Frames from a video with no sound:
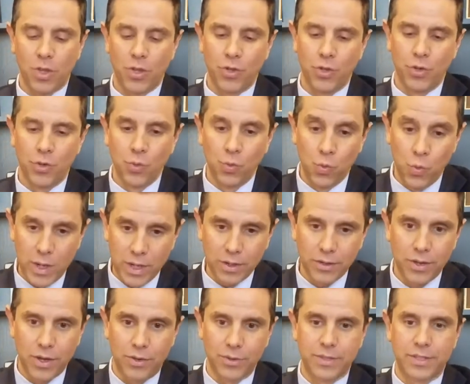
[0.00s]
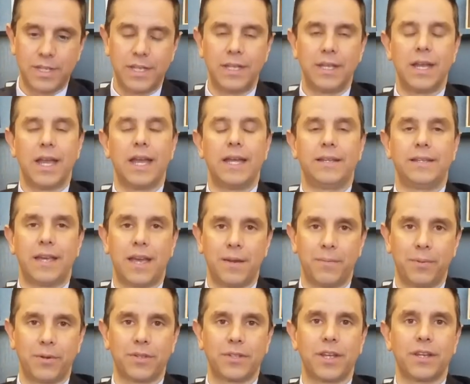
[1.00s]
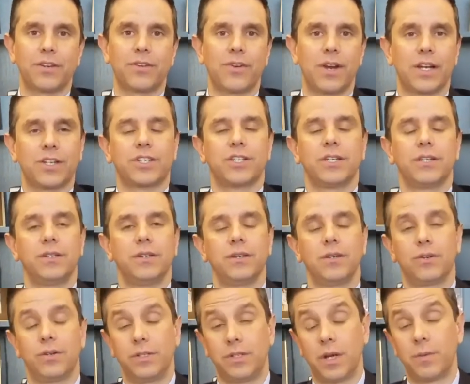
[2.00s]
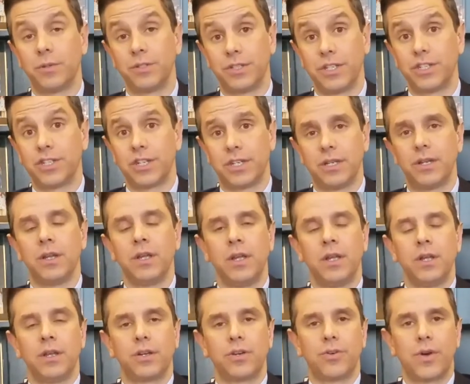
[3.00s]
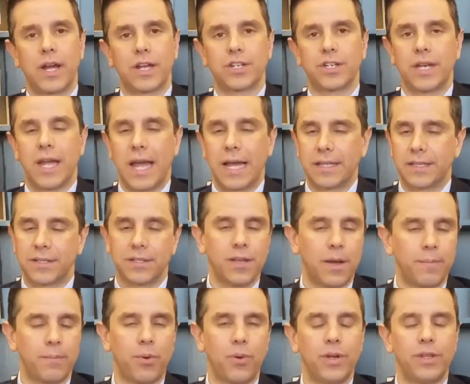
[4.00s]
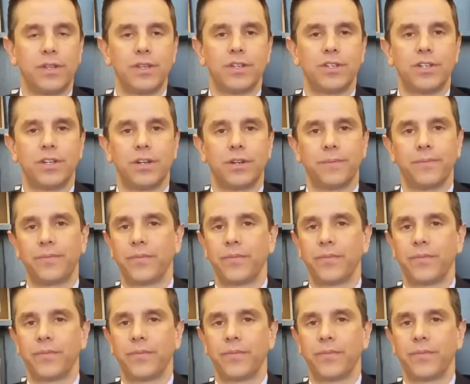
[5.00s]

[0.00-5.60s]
You will, though, see a 10% correction or a double-digit correction at some point this year.